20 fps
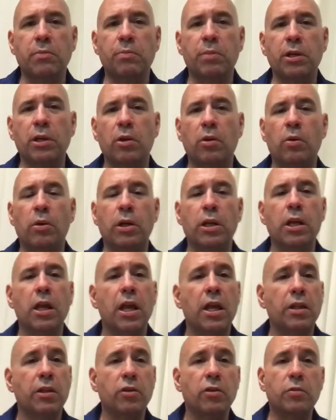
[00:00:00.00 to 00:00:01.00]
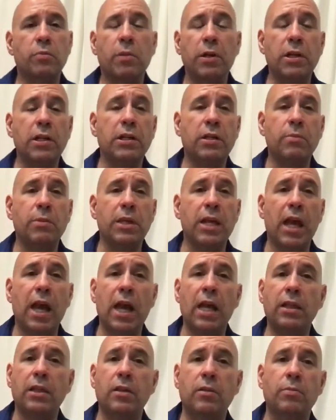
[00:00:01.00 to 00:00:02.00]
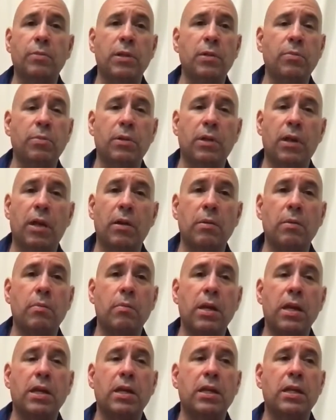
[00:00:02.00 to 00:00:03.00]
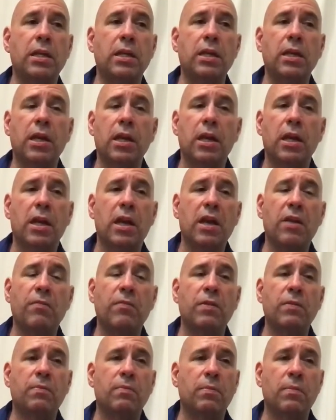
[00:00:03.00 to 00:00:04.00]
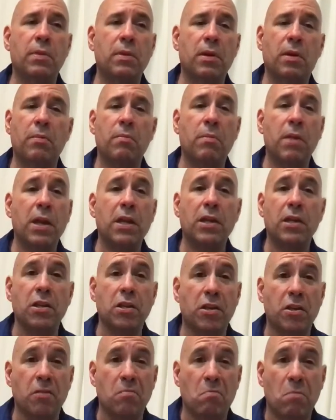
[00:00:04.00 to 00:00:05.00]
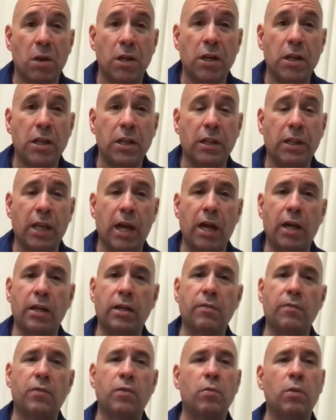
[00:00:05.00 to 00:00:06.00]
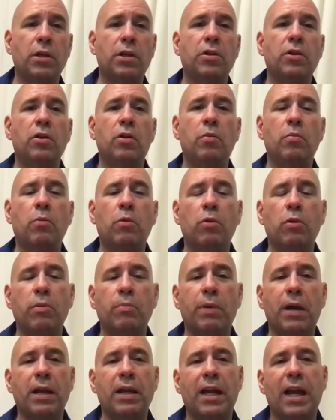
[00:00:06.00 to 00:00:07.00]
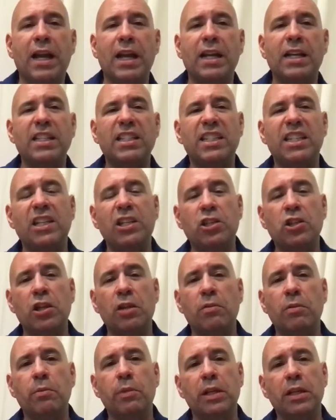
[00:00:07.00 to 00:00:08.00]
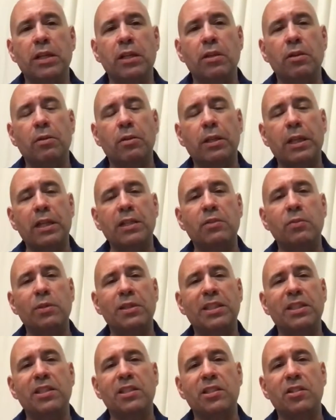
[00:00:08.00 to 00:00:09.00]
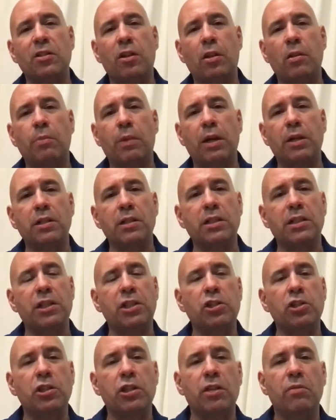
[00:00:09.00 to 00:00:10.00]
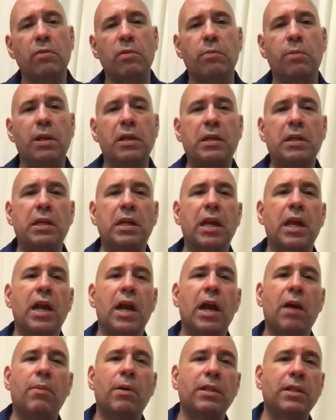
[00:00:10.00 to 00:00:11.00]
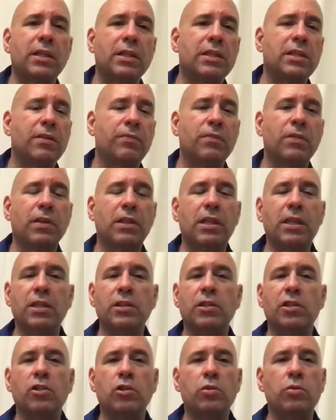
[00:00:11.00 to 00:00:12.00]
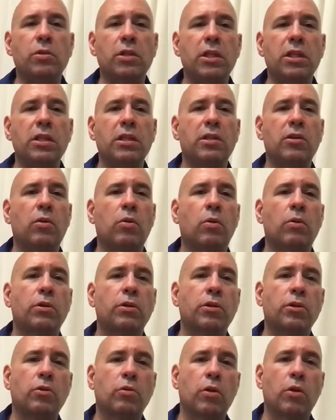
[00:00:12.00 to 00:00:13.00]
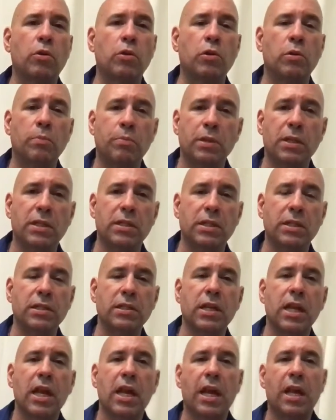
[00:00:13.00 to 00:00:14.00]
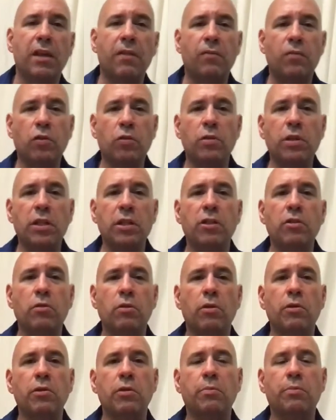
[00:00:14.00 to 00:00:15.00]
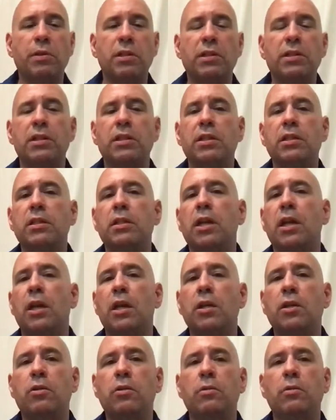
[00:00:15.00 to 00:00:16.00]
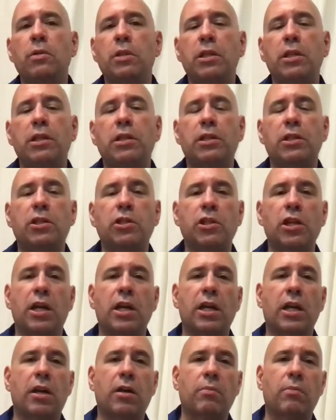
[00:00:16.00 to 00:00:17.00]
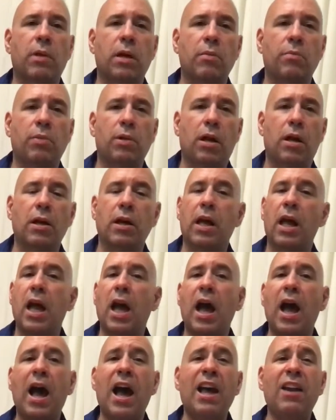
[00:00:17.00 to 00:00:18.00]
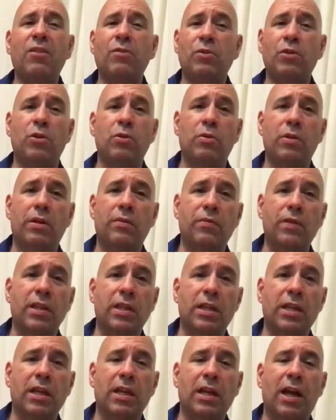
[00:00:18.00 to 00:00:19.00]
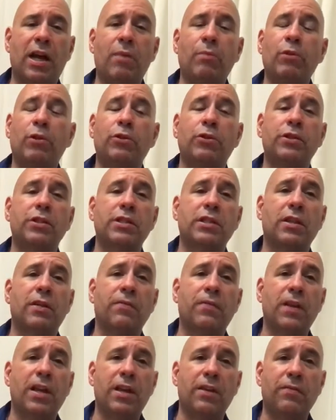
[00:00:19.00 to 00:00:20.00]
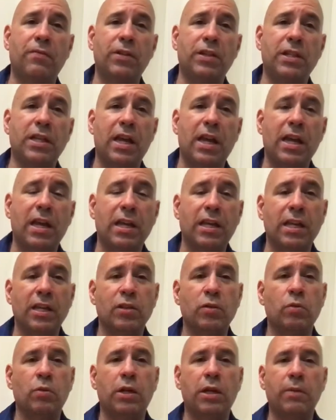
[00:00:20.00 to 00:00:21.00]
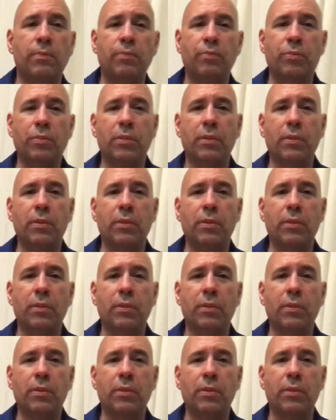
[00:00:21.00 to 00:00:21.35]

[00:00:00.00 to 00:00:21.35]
Bitcoin. There's money to be had there, people. I'm making good money at that. And if you want to know more about it, I got to teach everybody. You know, that's what this is all about, is teaching everybody about the different things that you need in order to grow your business. And if you need to grow your business, you need to check out my blog. I don't know everything. I'm learning stuff every day. And guess what?